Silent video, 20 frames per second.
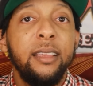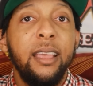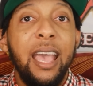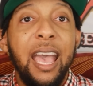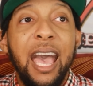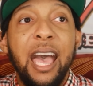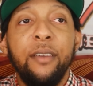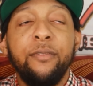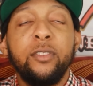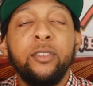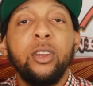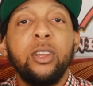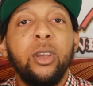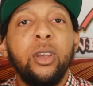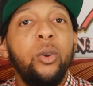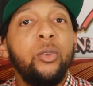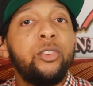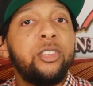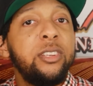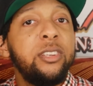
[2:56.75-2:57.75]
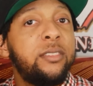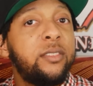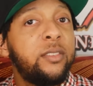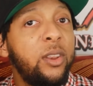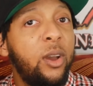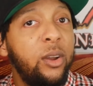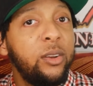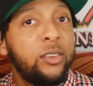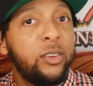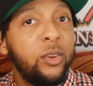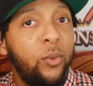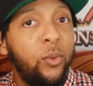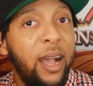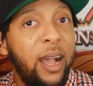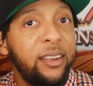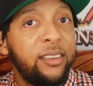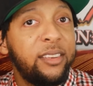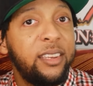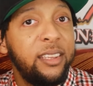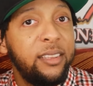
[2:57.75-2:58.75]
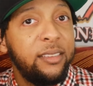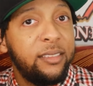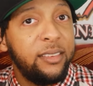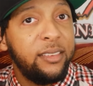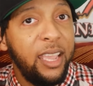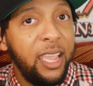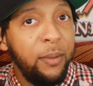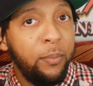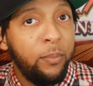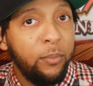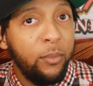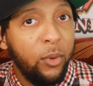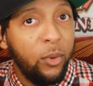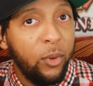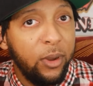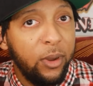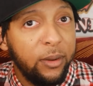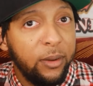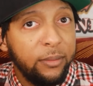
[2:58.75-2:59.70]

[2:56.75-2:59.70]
after coaches start to watch his tape more,